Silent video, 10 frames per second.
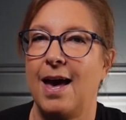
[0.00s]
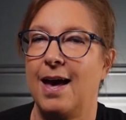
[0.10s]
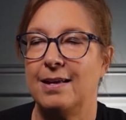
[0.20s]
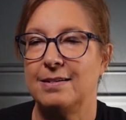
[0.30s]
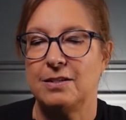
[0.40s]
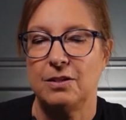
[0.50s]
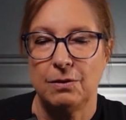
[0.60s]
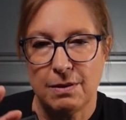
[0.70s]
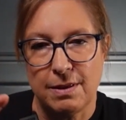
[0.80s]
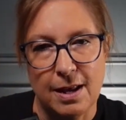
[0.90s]
And
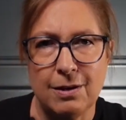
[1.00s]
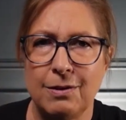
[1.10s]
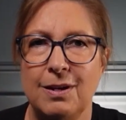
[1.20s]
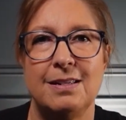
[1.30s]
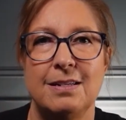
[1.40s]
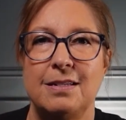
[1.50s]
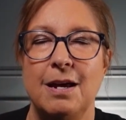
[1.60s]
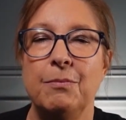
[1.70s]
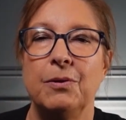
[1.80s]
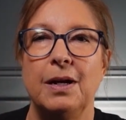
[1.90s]
then in the
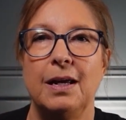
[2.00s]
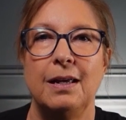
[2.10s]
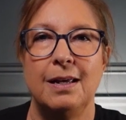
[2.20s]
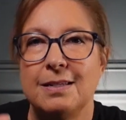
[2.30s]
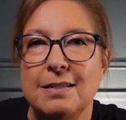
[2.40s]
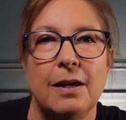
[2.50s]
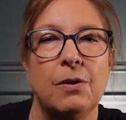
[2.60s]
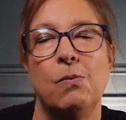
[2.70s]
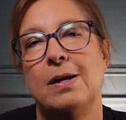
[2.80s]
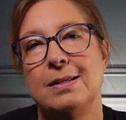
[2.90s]
summary, it's
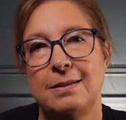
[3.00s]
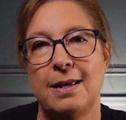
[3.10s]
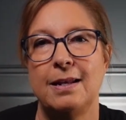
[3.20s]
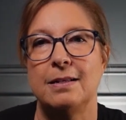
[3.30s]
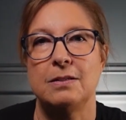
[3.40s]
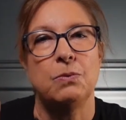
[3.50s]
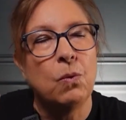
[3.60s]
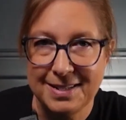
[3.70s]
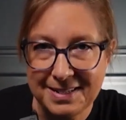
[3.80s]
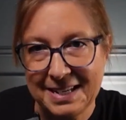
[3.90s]
like one sentence.
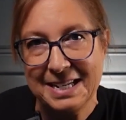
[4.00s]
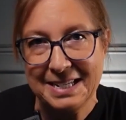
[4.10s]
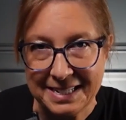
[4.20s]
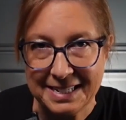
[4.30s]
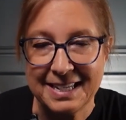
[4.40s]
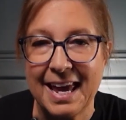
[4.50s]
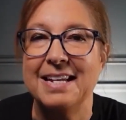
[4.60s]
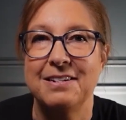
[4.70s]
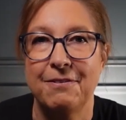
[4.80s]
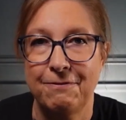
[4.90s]
One sentence
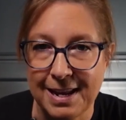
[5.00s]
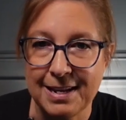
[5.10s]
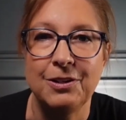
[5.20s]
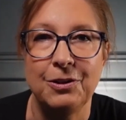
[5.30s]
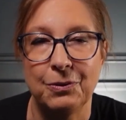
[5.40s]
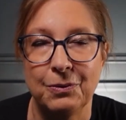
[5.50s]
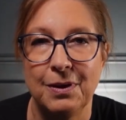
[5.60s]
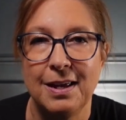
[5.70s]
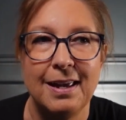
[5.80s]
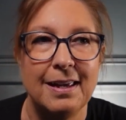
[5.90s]
can defend
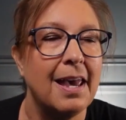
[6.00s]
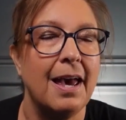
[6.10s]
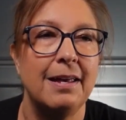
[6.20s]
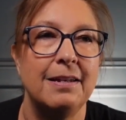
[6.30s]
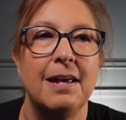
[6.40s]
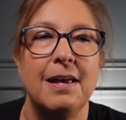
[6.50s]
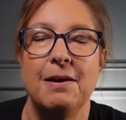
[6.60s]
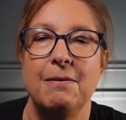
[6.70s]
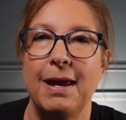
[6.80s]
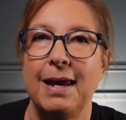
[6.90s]
you, can
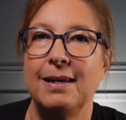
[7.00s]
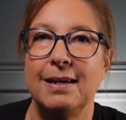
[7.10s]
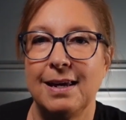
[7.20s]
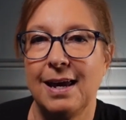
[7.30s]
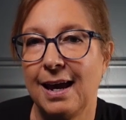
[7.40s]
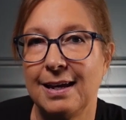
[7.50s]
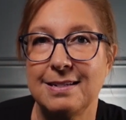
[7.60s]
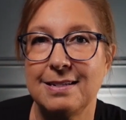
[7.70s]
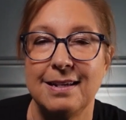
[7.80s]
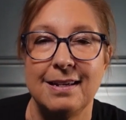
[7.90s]
make a
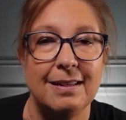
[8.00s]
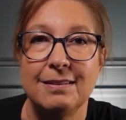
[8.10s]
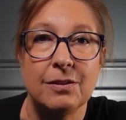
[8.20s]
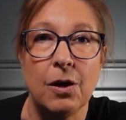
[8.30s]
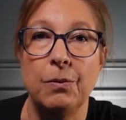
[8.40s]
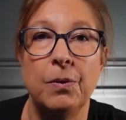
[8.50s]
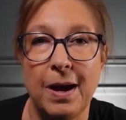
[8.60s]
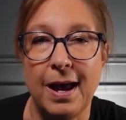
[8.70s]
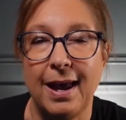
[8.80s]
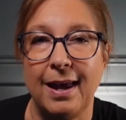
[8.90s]
case go
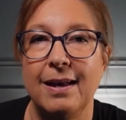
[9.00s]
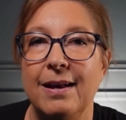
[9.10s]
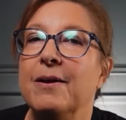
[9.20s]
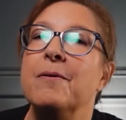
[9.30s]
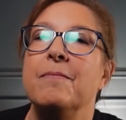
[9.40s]
away,